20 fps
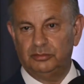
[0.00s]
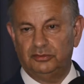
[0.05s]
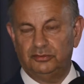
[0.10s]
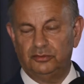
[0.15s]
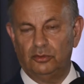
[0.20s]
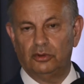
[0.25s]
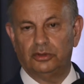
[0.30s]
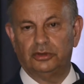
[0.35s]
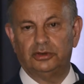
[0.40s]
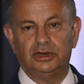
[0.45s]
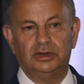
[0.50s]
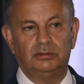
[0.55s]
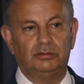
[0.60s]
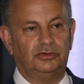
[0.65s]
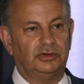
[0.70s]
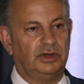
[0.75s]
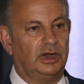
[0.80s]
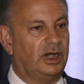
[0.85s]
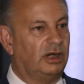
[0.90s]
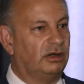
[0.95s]
before that he
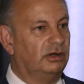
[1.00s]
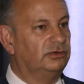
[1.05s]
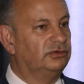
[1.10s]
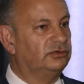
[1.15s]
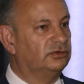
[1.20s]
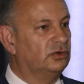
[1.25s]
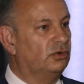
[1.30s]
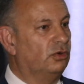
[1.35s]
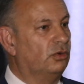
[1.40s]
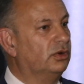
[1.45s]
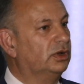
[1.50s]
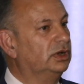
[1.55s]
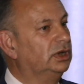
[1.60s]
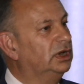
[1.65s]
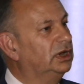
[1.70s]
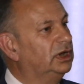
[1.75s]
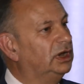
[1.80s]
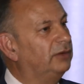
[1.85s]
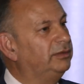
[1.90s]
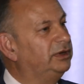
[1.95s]
was at Harrow School.
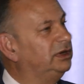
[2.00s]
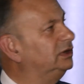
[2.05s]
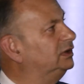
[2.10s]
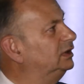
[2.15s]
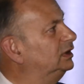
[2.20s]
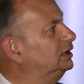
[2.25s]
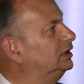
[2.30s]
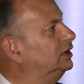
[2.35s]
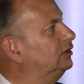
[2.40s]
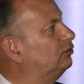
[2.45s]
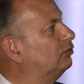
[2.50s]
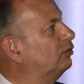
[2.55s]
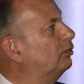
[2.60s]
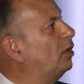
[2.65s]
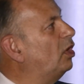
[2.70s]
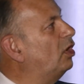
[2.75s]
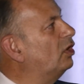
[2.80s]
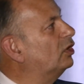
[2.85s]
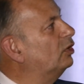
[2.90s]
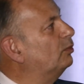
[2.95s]
I mean, it, it is
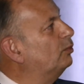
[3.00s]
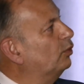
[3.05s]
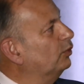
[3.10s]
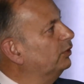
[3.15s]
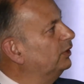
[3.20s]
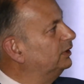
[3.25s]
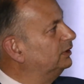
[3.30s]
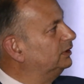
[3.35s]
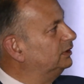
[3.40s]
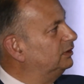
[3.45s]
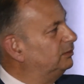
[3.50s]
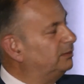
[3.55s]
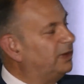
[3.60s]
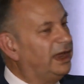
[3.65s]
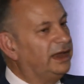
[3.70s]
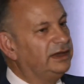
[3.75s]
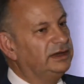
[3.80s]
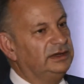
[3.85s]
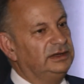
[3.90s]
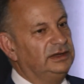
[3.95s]
remarkable that the
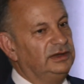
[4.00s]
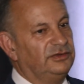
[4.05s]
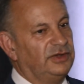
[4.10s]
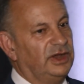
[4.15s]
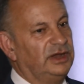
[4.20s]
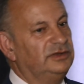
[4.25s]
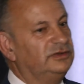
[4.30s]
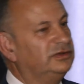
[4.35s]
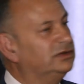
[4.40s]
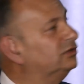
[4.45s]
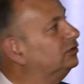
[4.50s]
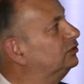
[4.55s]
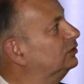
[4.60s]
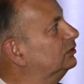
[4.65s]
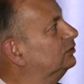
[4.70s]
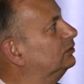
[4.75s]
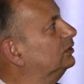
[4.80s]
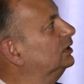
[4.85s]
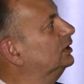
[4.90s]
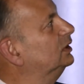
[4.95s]
man in his 80s
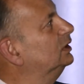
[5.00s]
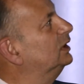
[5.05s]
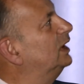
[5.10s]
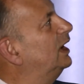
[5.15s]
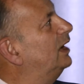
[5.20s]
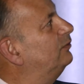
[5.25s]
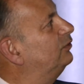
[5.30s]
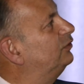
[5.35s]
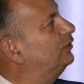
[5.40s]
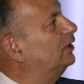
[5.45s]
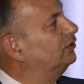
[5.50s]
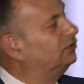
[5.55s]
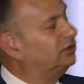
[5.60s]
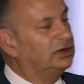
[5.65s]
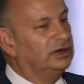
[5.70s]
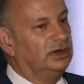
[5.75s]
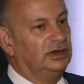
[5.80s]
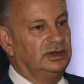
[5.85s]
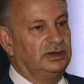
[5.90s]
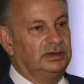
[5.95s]
should have
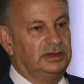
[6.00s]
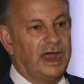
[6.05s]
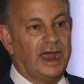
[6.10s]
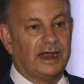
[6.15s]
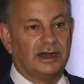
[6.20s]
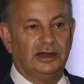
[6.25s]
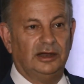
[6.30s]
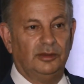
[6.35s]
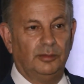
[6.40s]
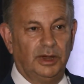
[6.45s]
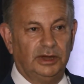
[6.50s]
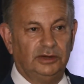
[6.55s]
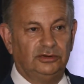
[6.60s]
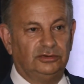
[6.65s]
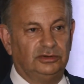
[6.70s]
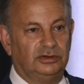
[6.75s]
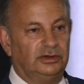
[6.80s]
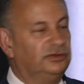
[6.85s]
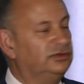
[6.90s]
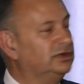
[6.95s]
such uh,
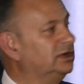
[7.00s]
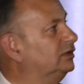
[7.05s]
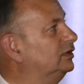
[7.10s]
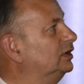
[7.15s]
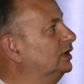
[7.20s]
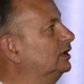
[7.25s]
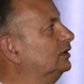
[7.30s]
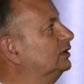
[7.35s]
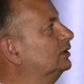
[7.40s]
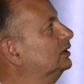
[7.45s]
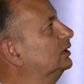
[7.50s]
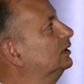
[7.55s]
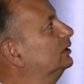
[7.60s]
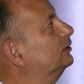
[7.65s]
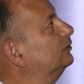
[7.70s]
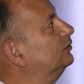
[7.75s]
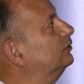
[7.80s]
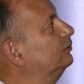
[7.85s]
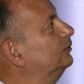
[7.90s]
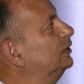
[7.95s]
acclamation as he
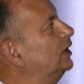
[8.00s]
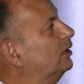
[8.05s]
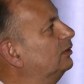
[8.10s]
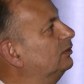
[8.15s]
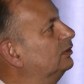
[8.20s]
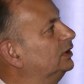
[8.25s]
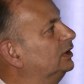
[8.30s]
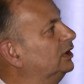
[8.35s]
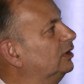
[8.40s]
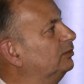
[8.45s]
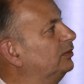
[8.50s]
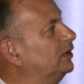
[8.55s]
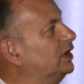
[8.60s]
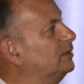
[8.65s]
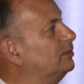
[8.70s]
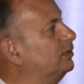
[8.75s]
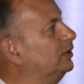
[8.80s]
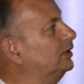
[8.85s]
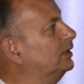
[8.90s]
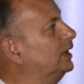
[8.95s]
did from young, young
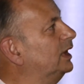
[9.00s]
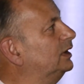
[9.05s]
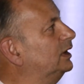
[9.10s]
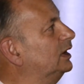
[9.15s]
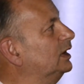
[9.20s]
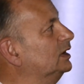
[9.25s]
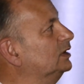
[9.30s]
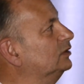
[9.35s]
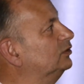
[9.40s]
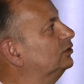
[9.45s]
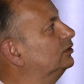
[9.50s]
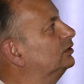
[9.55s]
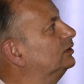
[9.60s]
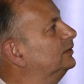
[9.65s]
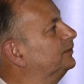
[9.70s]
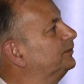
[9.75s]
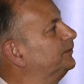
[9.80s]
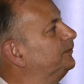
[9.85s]
people at that age.